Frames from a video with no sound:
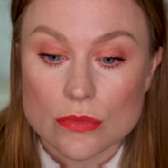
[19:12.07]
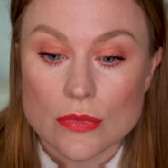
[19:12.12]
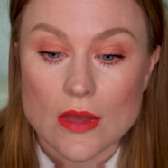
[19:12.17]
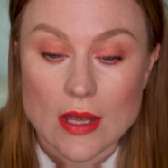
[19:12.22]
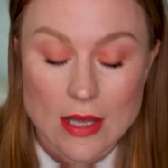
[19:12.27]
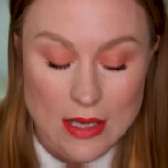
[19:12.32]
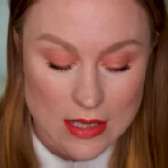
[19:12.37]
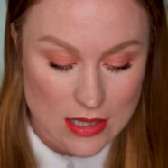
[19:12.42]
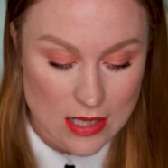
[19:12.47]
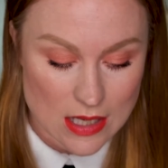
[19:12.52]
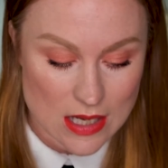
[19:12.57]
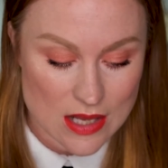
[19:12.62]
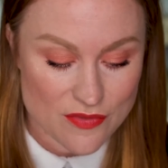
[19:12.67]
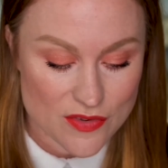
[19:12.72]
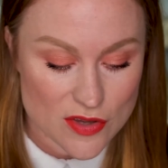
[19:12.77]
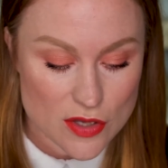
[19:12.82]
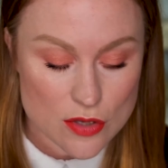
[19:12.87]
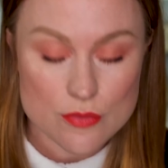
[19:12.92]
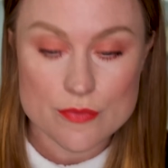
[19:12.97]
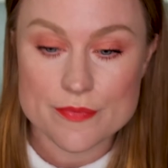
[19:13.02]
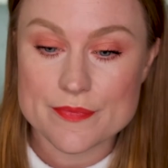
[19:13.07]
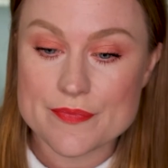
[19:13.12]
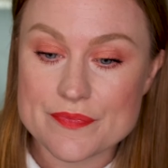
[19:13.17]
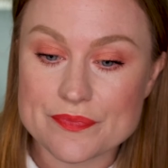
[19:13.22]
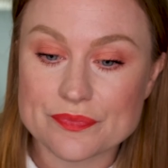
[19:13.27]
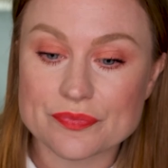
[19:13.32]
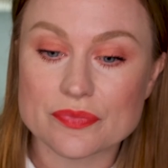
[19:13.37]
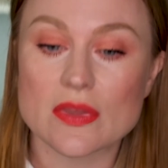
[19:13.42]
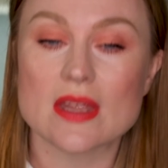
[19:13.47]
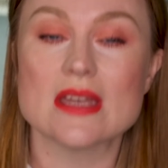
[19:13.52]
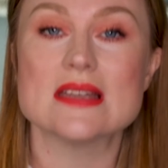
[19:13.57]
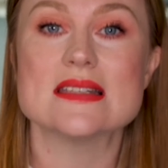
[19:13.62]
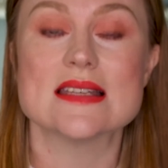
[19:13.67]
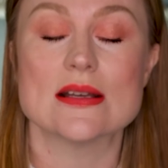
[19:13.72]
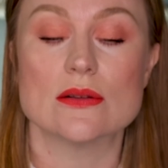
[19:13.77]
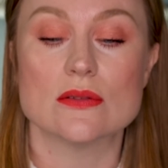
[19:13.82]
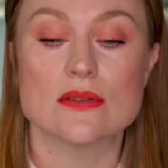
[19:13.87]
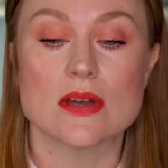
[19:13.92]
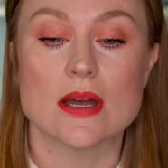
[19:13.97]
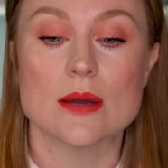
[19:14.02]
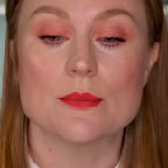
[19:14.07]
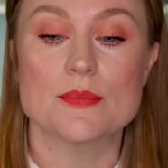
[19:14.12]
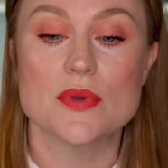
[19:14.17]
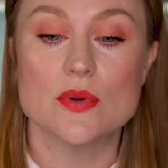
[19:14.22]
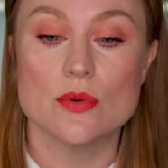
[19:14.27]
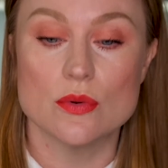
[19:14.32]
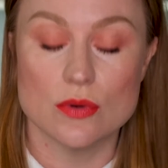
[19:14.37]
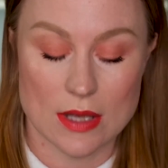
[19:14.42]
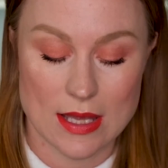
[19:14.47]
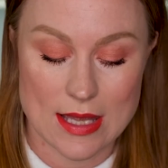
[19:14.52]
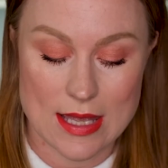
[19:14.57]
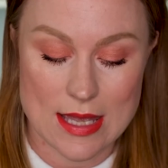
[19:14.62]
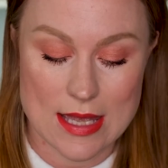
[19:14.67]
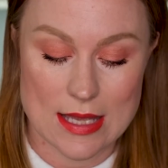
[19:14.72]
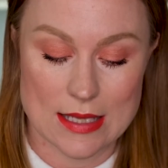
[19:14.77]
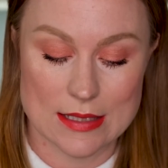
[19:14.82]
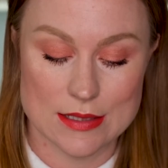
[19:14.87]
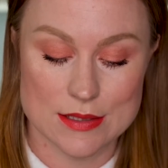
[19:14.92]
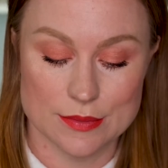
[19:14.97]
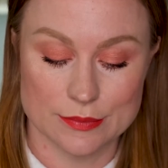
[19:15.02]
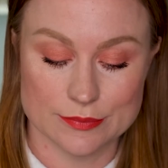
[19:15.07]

And then if you tilt up your head,